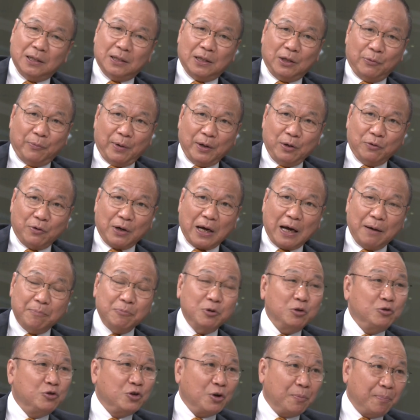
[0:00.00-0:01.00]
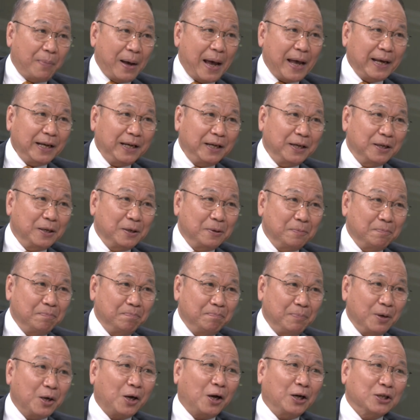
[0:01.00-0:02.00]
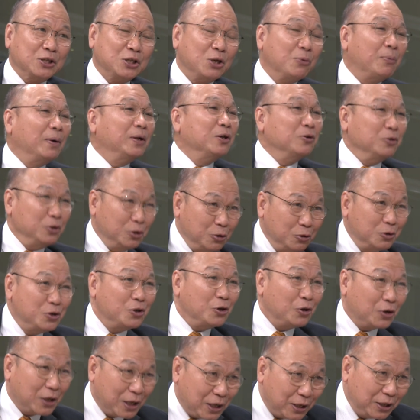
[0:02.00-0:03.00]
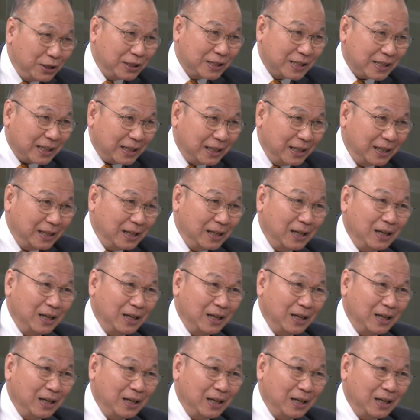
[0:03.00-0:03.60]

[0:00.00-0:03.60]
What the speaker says: They want to come use your bank because they want to use your currency.